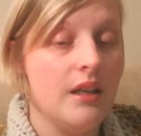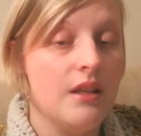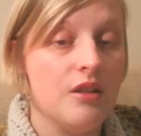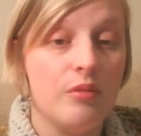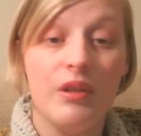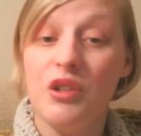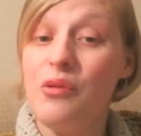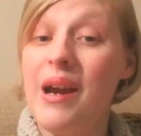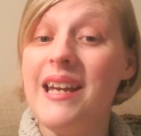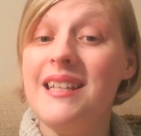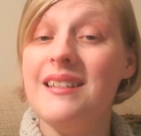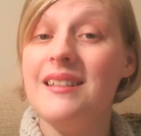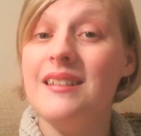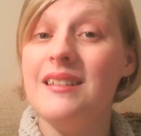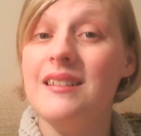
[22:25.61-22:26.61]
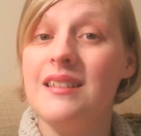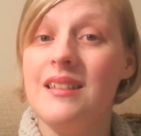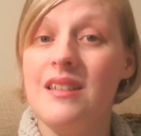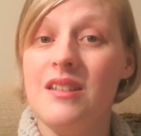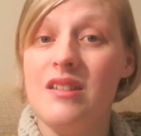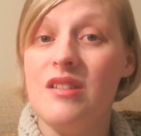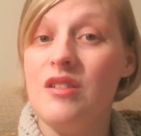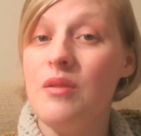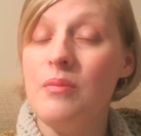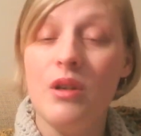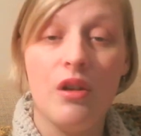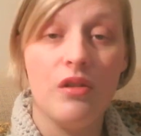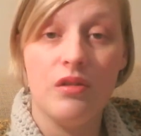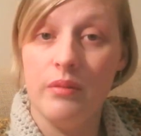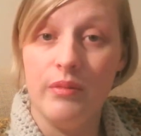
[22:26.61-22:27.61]
Some are great, some
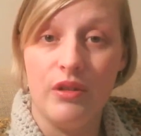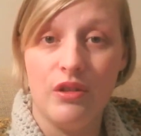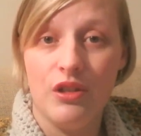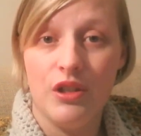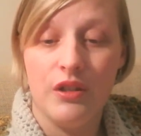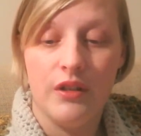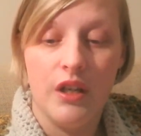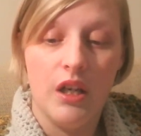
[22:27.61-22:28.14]
not so much.